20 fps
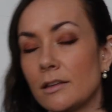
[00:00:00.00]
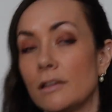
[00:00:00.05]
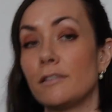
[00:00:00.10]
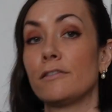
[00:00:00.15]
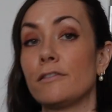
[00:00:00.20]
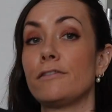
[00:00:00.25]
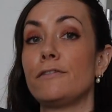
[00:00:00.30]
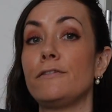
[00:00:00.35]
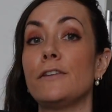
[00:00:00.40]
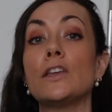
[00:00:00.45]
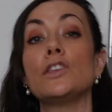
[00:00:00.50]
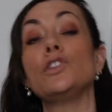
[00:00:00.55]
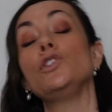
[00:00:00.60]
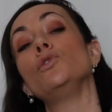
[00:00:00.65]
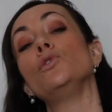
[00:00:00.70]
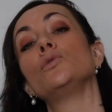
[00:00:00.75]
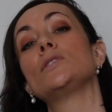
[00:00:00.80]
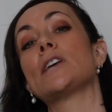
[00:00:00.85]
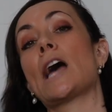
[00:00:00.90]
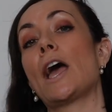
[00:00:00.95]
fit
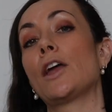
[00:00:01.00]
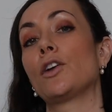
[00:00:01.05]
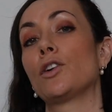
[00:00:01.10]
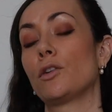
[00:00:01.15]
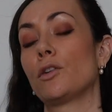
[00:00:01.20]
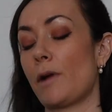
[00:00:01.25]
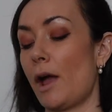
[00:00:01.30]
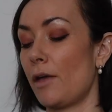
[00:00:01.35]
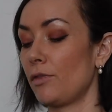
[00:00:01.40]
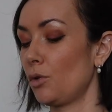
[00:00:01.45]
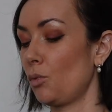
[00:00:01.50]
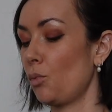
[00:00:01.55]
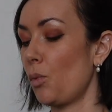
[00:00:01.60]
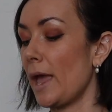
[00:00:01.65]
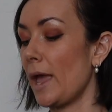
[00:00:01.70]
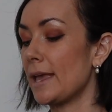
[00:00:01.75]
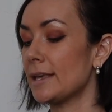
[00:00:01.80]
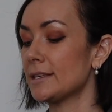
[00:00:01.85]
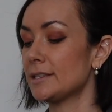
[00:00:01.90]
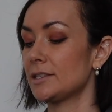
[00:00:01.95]
you tighter around the
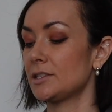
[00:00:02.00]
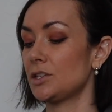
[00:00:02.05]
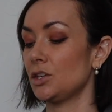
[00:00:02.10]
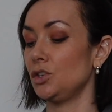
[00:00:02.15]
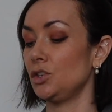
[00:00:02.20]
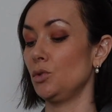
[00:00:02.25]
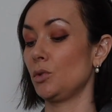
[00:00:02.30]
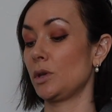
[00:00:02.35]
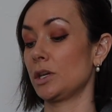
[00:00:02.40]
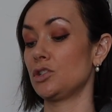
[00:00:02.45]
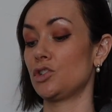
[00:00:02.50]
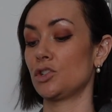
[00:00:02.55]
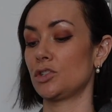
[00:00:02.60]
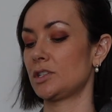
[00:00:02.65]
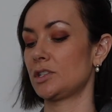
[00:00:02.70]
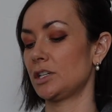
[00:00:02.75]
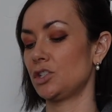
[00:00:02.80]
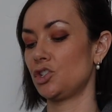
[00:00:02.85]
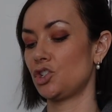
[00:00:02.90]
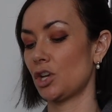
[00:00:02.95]
waist, you can
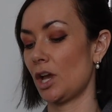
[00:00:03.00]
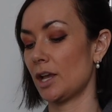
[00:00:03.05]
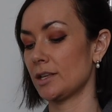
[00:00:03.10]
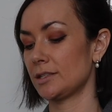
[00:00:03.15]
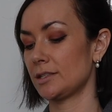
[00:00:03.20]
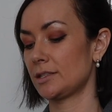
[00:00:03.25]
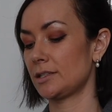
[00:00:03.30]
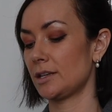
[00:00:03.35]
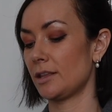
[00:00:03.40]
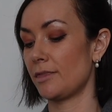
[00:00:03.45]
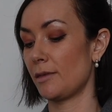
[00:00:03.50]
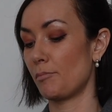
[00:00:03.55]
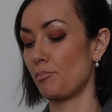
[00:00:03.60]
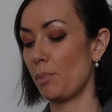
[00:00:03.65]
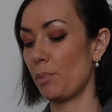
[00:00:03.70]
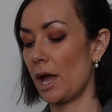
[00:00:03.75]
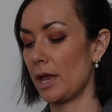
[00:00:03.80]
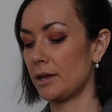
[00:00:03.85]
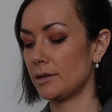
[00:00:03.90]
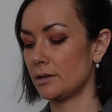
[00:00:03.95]
just adjust the
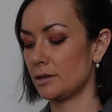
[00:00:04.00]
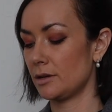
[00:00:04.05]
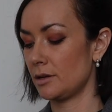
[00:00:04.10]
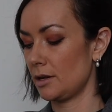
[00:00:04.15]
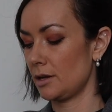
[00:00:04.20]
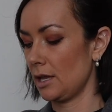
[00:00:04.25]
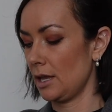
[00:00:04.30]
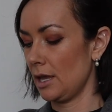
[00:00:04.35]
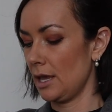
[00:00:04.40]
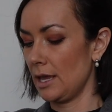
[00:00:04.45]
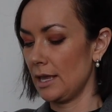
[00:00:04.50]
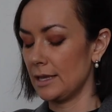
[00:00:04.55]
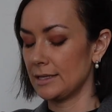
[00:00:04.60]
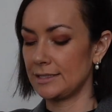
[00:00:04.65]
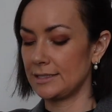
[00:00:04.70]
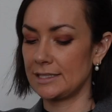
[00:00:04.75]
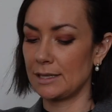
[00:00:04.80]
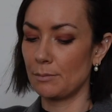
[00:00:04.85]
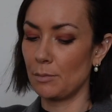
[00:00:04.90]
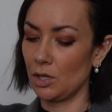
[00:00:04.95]
button.
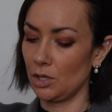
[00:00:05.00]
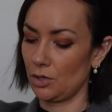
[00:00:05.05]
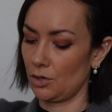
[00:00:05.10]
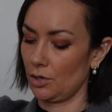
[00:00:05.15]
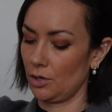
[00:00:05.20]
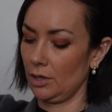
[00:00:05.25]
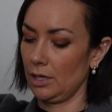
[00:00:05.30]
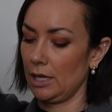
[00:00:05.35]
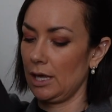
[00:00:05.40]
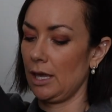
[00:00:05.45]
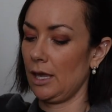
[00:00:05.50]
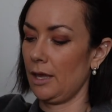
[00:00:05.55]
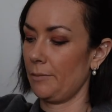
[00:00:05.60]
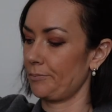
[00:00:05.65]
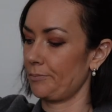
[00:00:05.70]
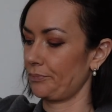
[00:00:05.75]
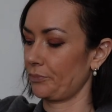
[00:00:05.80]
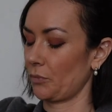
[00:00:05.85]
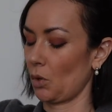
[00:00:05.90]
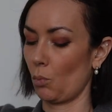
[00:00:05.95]
Similarly,
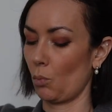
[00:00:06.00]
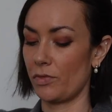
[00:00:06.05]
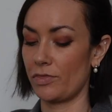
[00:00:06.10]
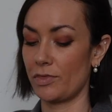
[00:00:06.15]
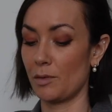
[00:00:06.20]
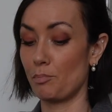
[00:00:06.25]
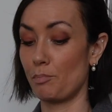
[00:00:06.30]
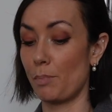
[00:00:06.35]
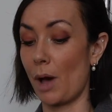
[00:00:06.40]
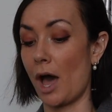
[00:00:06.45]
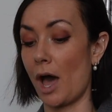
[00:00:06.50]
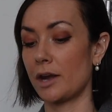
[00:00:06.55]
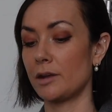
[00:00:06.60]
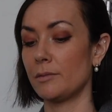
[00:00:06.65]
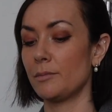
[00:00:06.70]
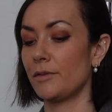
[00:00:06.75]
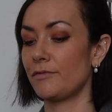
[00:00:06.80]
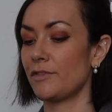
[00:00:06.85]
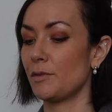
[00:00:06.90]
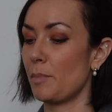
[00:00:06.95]
with the
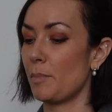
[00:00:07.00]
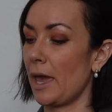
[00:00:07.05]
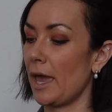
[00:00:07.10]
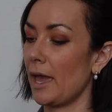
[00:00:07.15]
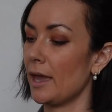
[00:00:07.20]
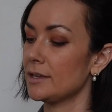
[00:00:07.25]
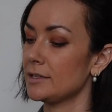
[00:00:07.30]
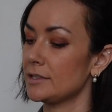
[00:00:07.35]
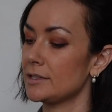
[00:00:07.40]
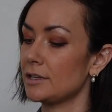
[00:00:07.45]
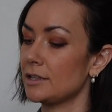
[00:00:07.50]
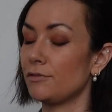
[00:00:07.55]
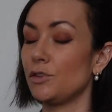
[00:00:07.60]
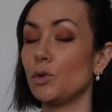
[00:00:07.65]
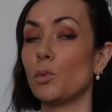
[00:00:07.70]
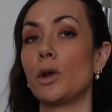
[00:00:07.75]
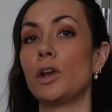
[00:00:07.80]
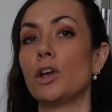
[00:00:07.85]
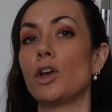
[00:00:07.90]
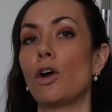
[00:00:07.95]
bottom of the pant, if you
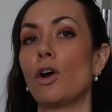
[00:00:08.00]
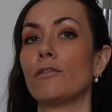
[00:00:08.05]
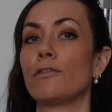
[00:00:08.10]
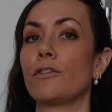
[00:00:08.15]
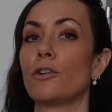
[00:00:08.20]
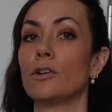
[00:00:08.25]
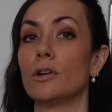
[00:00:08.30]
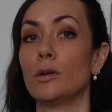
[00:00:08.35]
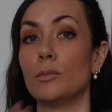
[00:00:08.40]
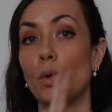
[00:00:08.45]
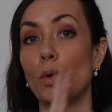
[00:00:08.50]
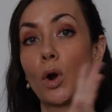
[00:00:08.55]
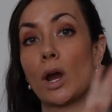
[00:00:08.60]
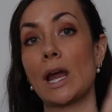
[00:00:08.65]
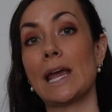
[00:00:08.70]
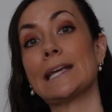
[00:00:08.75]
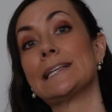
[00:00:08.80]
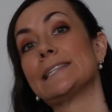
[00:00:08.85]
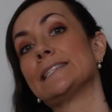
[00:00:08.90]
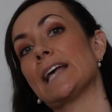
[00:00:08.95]
want to go for a more
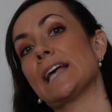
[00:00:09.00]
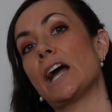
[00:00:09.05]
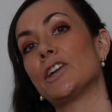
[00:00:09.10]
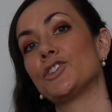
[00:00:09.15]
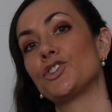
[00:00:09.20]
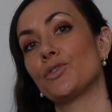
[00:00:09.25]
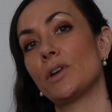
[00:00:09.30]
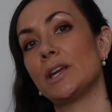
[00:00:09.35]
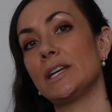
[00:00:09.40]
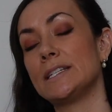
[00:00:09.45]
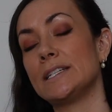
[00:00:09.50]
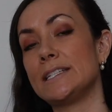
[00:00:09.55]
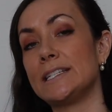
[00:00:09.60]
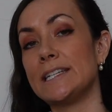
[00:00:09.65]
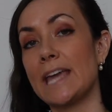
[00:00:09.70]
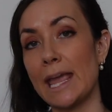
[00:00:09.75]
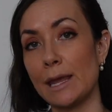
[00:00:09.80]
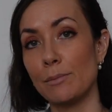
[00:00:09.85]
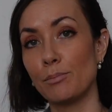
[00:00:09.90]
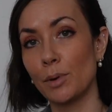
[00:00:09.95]
exaggerated
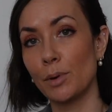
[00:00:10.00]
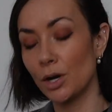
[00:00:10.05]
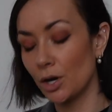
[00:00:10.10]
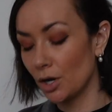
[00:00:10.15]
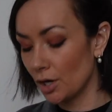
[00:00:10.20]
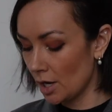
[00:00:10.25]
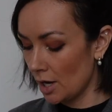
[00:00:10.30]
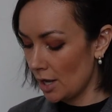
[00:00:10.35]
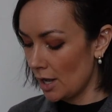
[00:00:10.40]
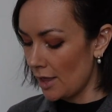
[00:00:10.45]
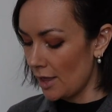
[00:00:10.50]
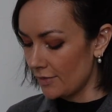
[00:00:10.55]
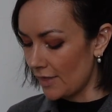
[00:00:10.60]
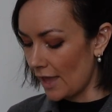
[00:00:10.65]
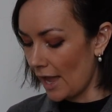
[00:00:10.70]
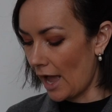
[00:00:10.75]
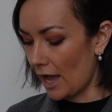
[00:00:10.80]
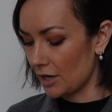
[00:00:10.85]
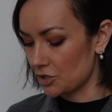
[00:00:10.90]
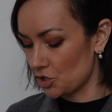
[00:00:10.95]
taper, they
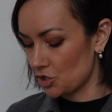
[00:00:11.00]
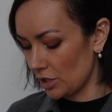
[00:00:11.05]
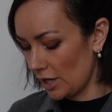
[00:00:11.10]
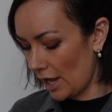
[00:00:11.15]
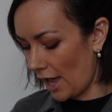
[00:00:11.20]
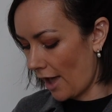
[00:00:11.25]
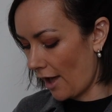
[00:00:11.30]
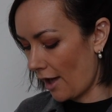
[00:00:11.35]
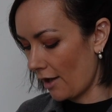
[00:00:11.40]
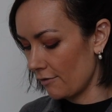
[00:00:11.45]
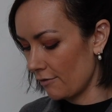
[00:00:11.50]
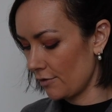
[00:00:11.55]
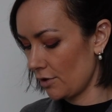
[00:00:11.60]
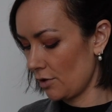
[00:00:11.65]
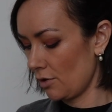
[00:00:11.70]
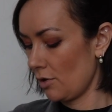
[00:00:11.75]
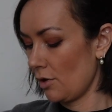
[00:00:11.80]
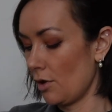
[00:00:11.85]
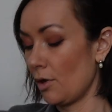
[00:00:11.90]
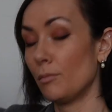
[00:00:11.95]
actually have
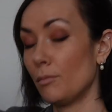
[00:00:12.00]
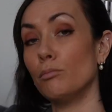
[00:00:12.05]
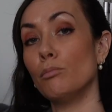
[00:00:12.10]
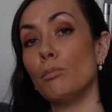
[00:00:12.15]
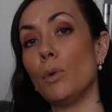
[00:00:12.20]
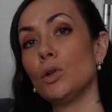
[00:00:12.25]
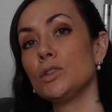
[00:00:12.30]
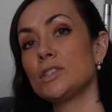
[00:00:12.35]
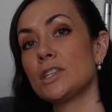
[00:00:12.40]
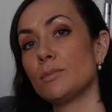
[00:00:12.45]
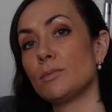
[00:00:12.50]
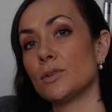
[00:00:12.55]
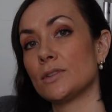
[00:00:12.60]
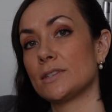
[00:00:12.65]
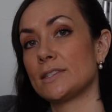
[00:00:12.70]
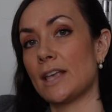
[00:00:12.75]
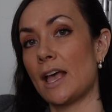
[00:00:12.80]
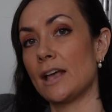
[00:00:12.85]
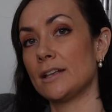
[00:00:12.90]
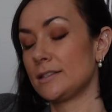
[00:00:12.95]
multiple
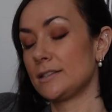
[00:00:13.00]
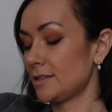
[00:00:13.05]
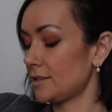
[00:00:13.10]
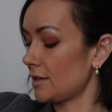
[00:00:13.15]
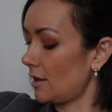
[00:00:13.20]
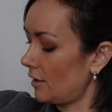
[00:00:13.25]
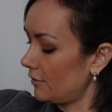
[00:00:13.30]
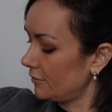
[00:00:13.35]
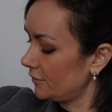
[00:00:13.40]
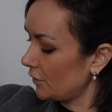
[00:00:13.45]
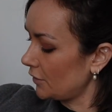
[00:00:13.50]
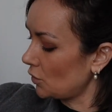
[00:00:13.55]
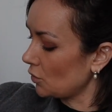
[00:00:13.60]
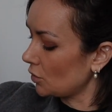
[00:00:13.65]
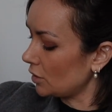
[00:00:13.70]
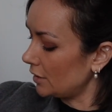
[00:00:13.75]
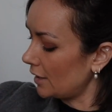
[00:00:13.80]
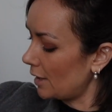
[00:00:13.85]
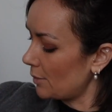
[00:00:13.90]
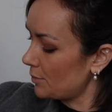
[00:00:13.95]
sets of little
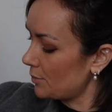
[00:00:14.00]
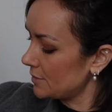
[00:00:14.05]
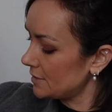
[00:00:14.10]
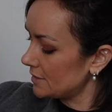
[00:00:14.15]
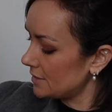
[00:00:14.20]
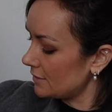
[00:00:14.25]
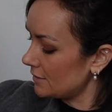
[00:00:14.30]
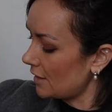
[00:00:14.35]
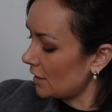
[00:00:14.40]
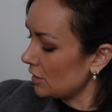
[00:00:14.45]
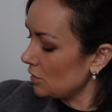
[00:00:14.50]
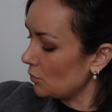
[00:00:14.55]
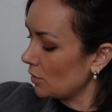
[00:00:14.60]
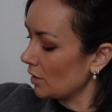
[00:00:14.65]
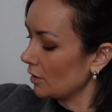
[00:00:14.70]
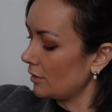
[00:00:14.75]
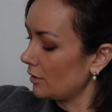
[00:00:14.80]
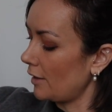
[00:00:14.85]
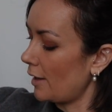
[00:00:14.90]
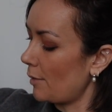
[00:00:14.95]
clips that you
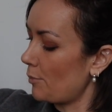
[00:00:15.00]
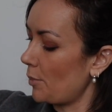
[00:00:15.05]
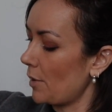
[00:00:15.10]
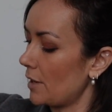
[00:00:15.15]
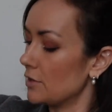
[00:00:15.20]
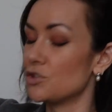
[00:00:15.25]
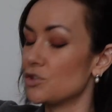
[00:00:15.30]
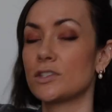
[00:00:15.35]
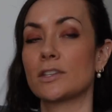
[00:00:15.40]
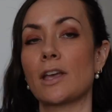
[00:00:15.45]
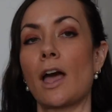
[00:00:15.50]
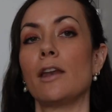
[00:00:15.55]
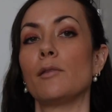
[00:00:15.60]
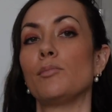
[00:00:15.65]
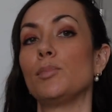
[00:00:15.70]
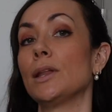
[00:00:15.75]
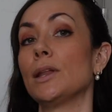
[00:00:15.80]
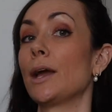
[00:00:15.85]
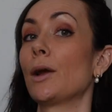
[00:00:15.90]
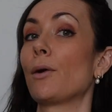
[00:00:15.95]
can clip and just kind of
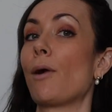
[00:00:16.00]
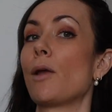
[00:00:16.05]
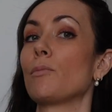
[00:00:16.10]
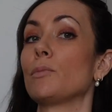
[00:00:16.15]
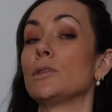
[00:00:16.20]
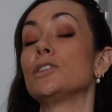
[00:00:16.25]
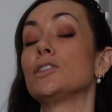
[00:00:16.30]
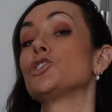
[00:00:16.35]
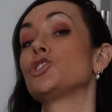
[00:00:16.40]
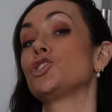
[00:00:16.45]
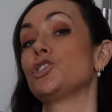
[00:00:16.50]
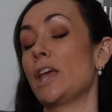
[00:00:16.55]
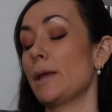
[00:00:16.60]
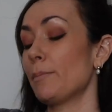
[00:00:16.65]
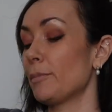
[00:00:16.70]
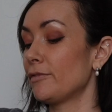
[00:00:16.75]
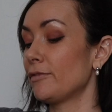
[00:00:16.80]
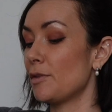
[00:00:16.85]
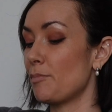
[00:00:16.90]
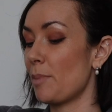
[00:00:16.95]
play around with the
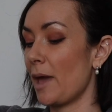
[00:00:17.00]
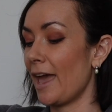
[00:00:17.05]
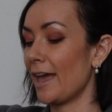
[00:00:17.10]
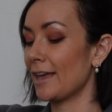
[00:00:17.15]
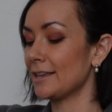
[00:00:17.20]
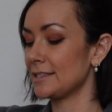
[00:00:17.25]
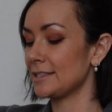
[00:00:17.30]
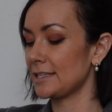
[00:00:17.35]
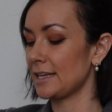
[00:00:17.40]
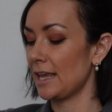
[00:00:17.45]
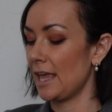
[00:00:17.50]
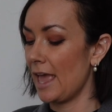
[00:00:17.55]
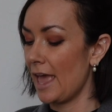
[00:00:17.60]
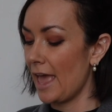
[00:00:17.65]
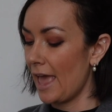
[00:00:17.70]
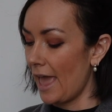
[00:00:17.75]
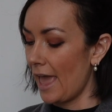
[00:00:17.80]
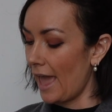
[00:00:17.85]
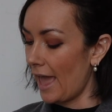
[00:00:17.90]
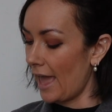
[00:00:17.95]
shape of the pant.
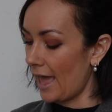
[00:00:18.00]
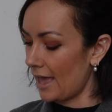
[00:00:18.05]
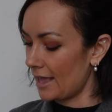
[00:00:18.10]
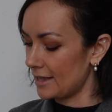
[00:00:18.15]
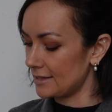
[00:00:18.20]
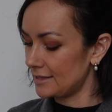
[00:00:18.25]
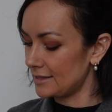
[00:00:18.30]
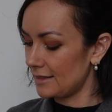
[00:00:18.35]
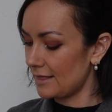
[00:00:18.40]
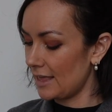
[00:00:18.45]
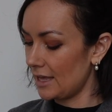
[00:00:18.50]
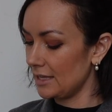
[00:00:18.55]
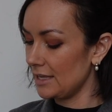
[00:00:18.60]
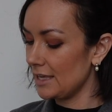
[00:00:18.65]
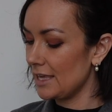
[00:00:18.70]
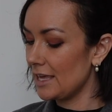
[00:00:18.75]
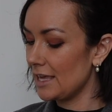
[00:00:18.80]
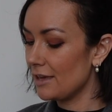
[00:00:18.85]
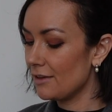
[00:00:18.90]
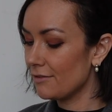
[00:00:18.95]
And they
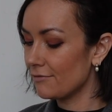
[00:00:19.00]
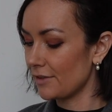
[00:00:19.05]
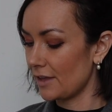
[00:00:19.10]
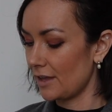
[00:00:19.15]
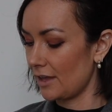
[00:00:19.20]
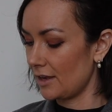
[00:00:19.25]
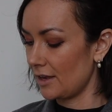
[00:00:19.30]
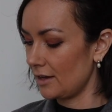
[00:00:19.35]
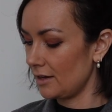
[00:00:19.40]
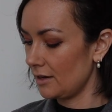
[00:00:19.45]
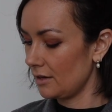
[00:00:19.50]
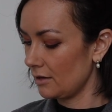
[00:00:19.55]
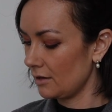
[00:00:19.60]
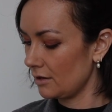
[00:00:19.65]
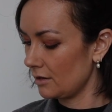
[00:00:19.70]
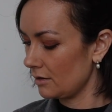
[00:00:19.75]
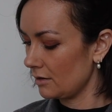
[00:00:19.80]
even,